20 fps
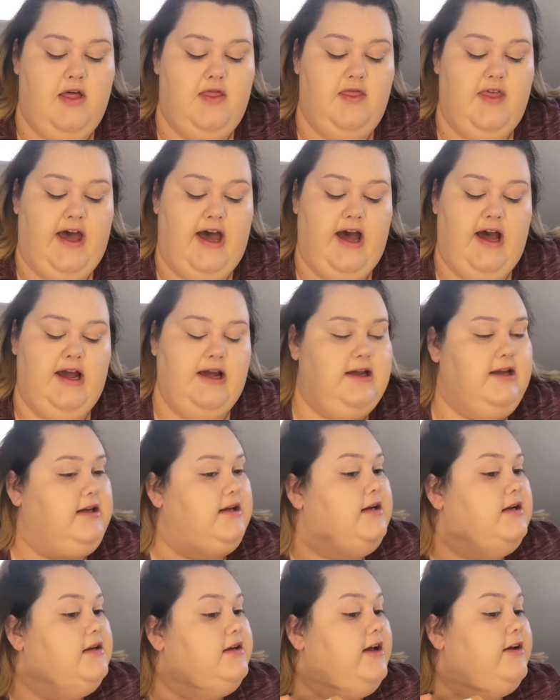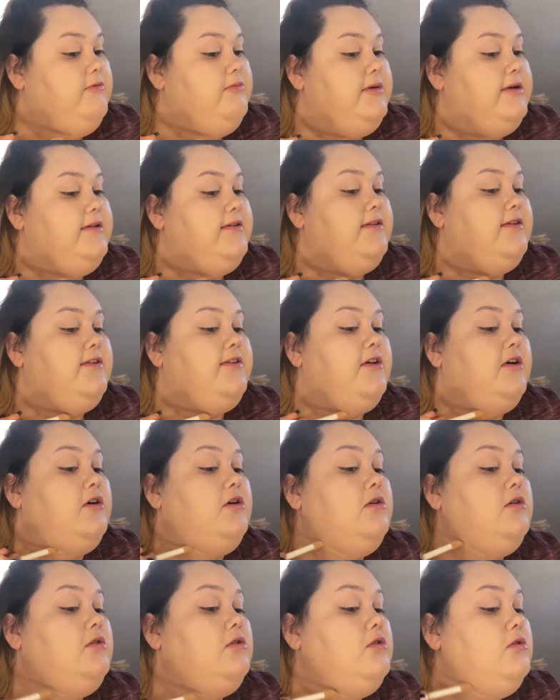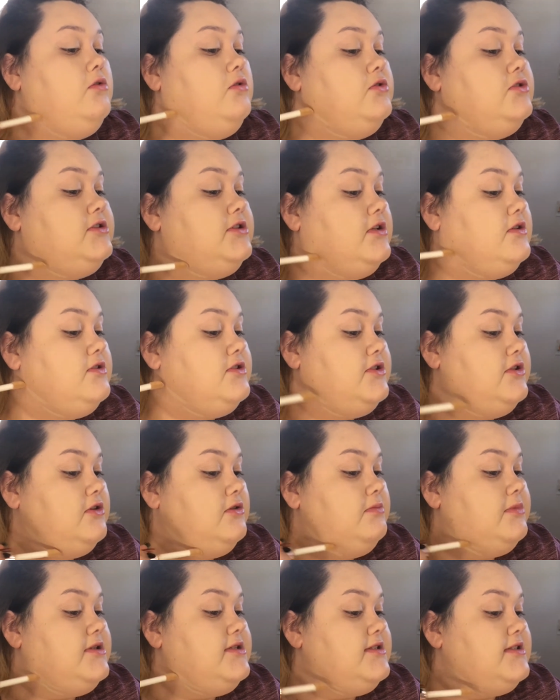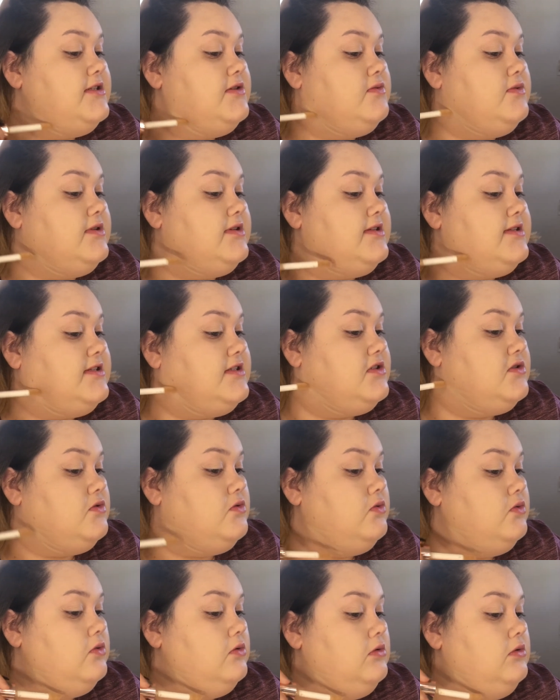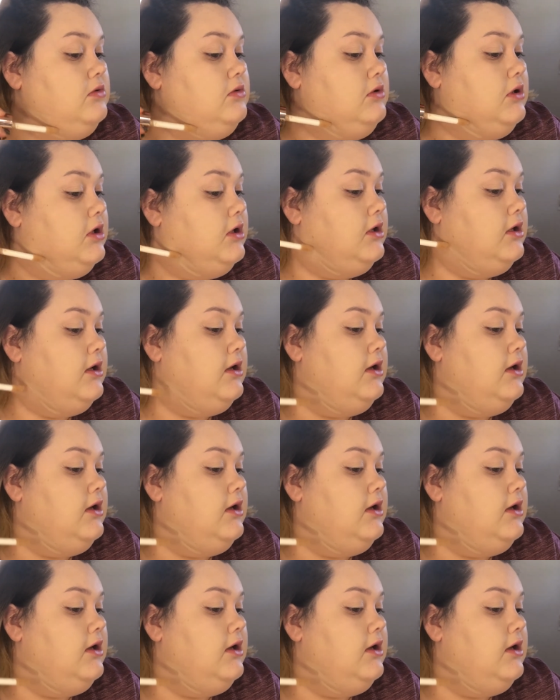That, and I've been so busy with school.